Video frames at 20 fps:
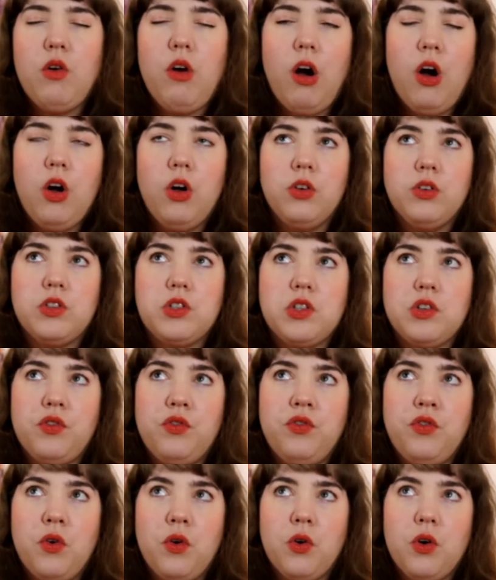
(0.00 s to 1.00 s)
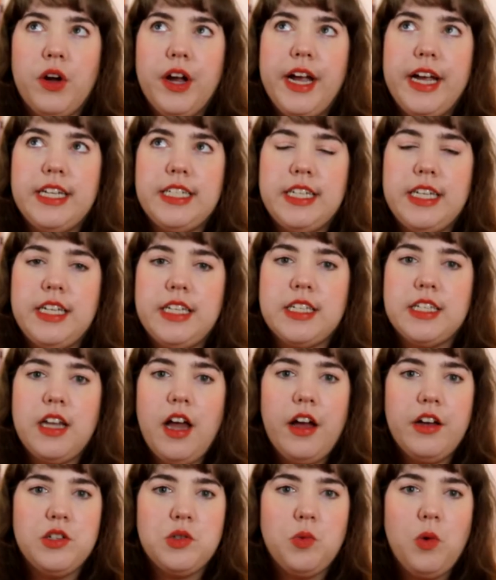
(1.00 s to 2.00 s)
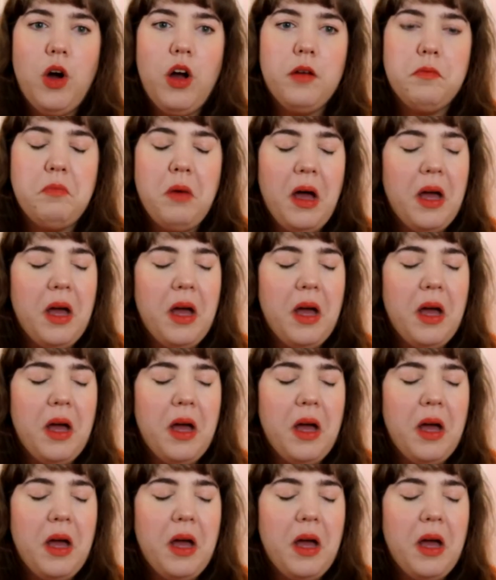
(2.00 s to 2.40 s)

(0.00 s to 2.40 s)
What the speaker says: calls for a.c.e.'s and IZ*ONE,